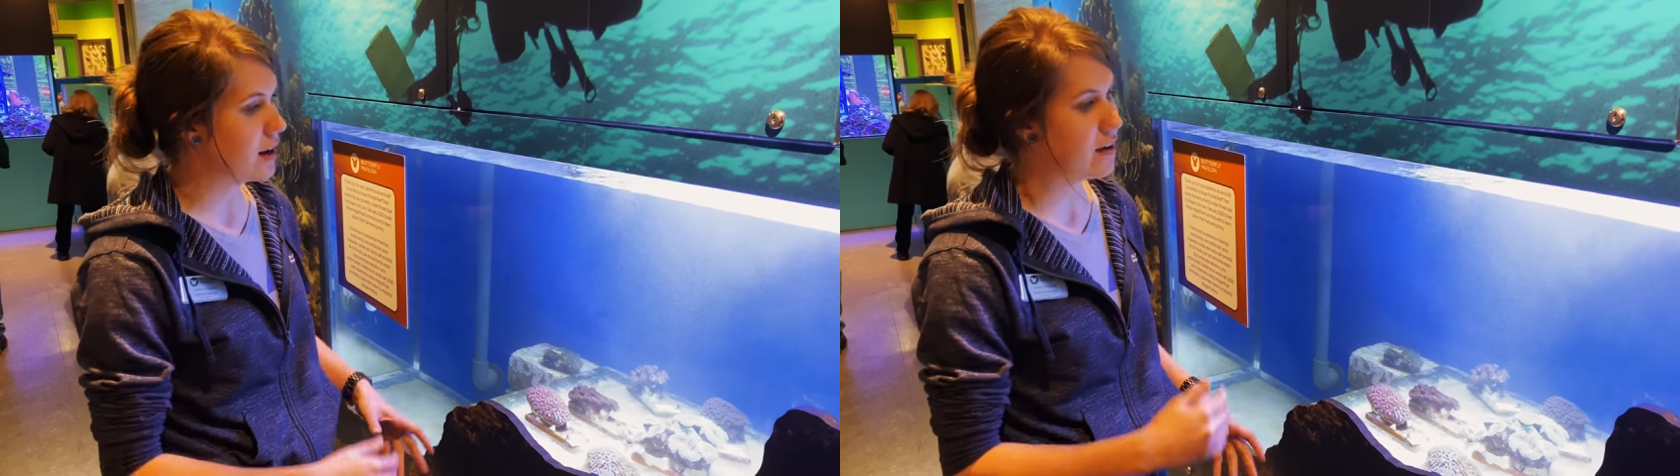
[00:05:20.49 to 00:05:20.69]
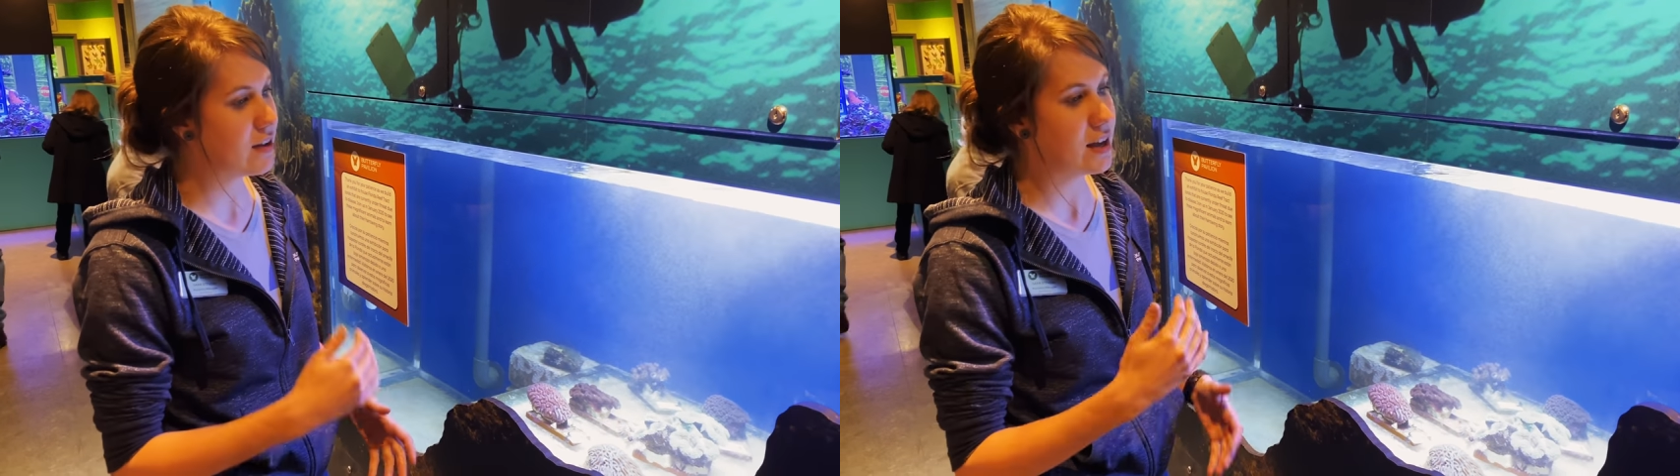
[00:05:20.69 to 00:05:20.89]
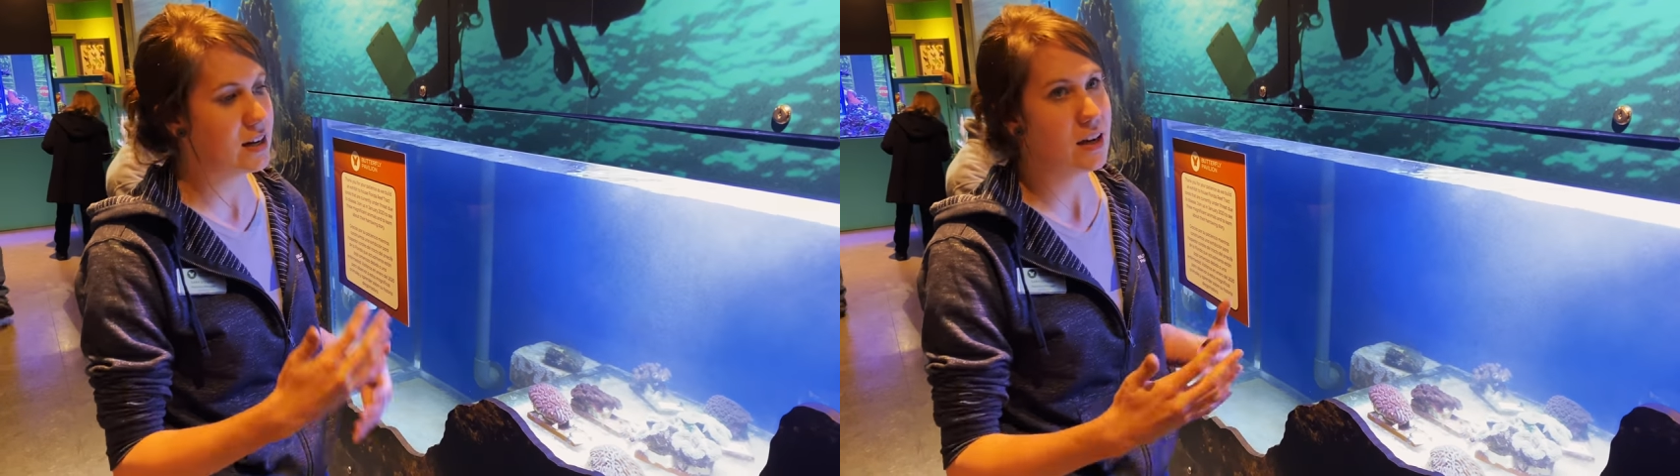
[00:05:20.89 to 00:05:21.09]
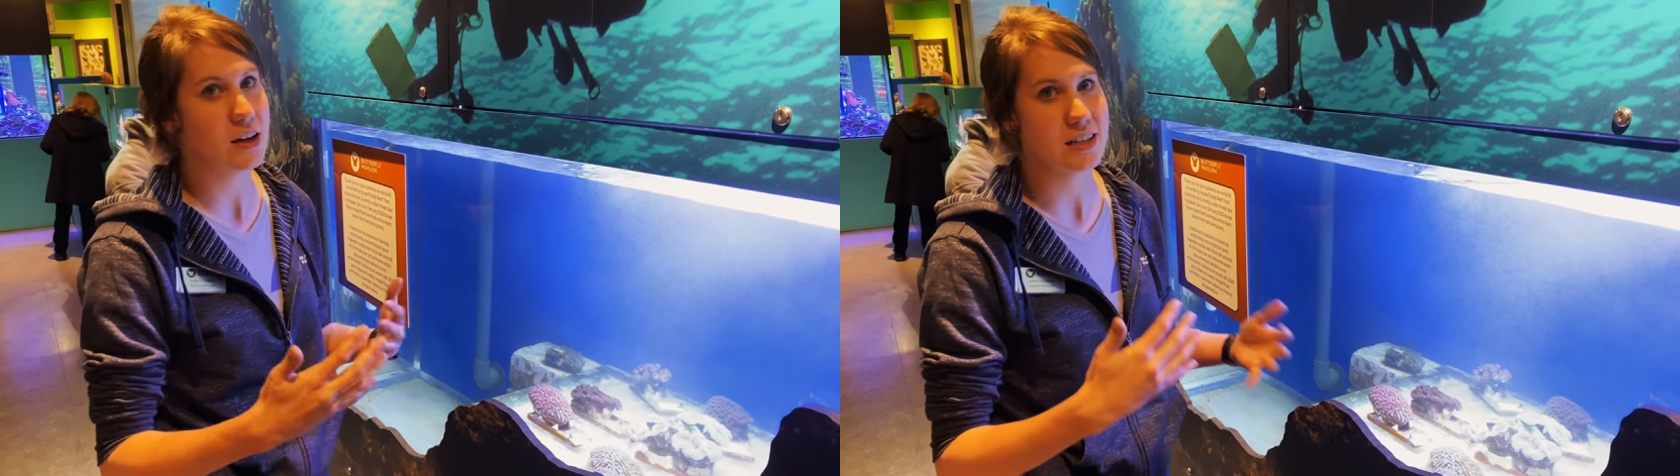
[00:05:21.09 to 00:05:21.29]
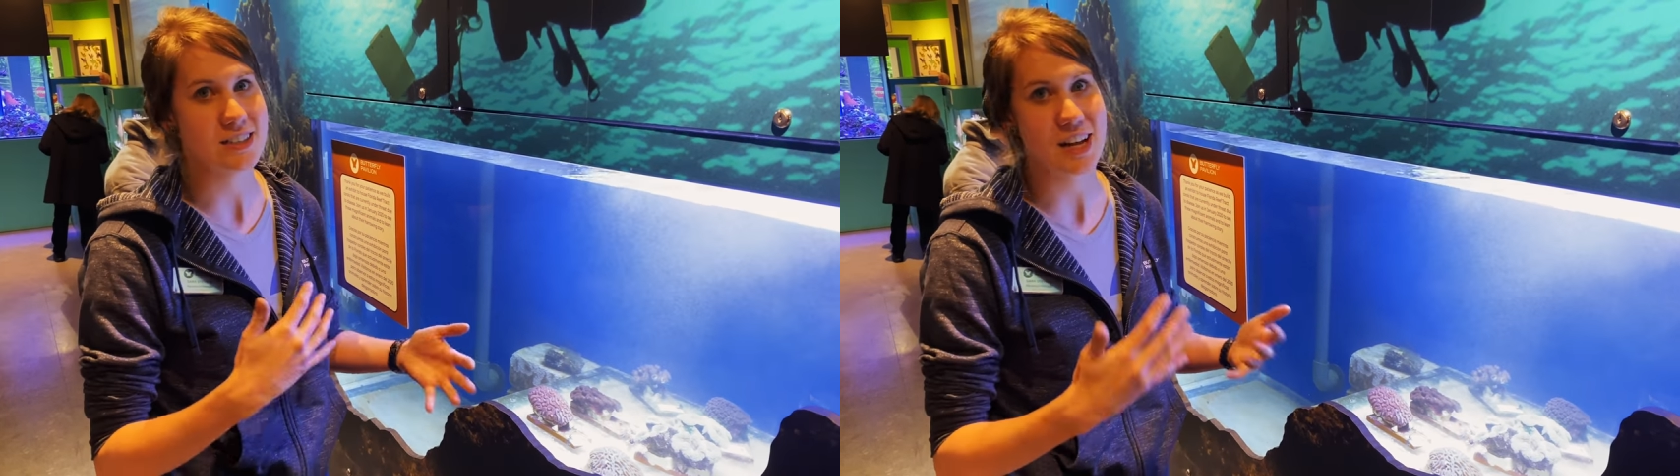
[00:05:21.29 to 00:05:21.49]
have any
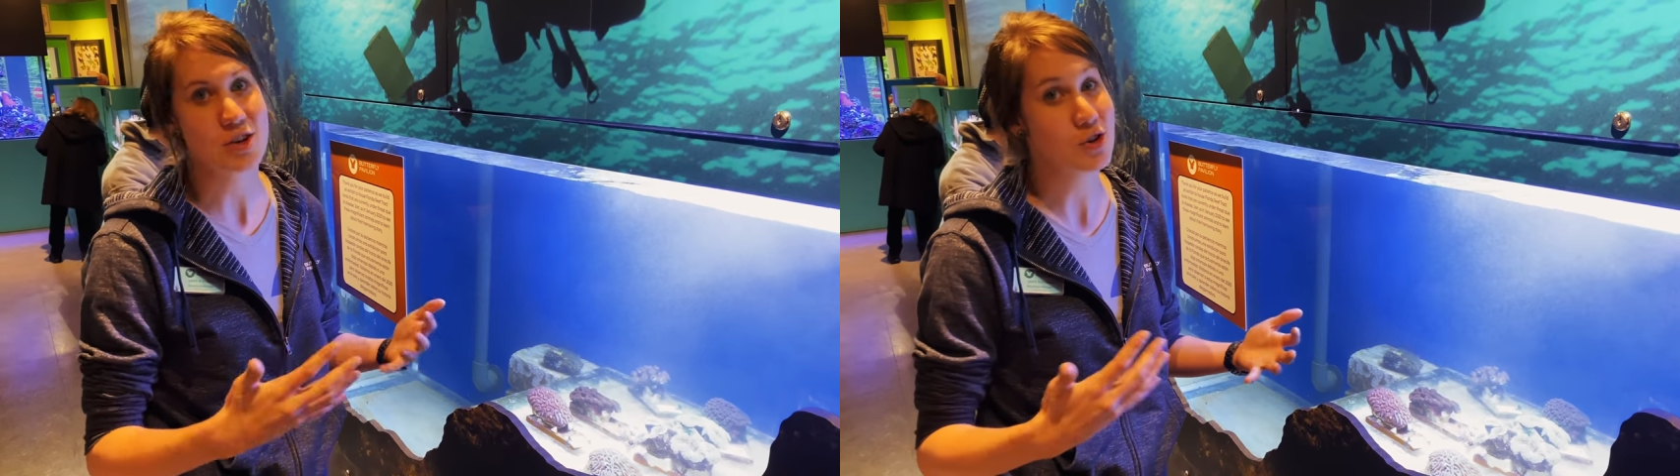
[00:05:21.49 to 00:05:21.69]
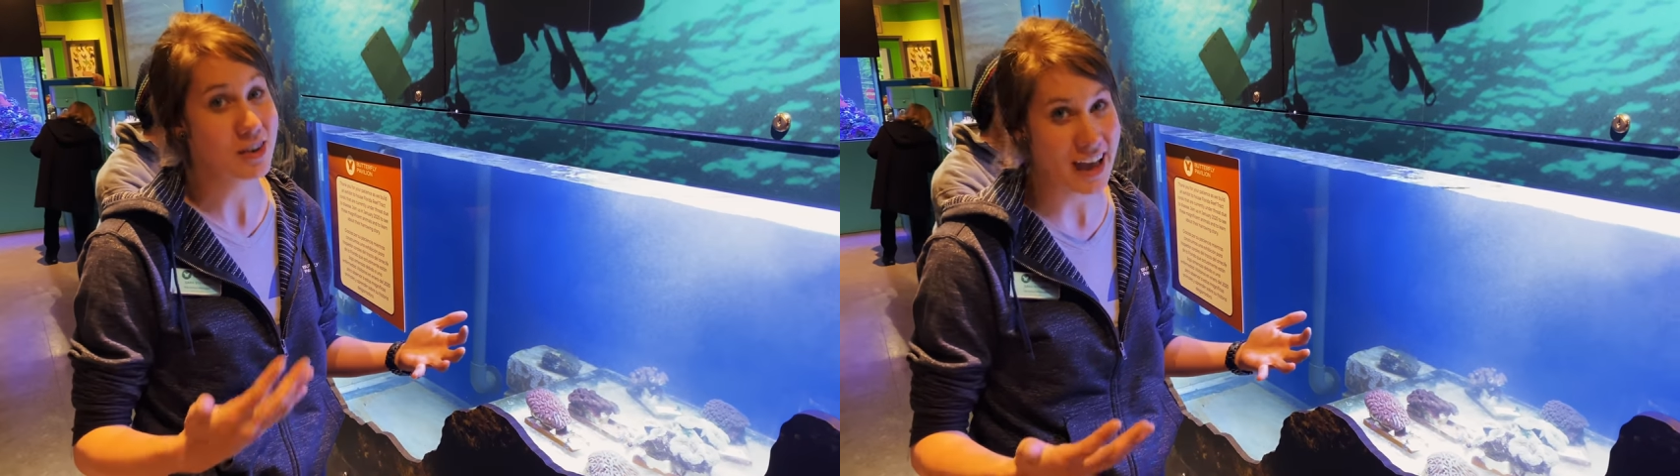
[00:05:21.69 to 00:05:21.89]
unintentional